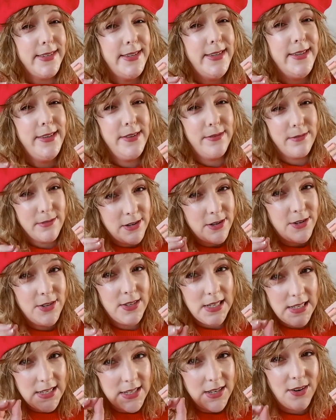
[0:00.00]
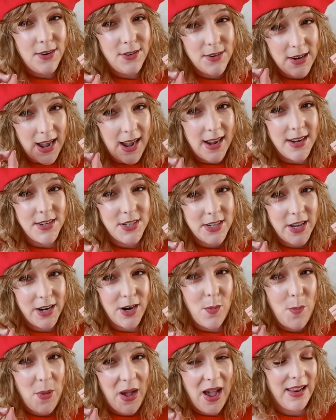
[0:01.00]
good rosy toned
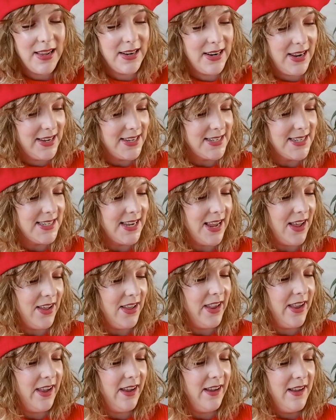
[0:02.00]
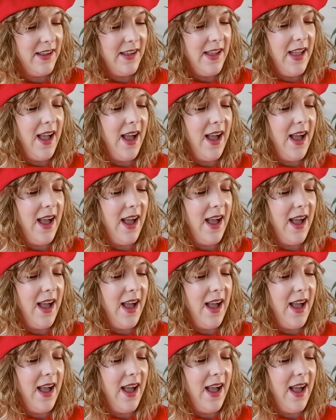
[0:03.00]
eyeshadow palette, I can tell you.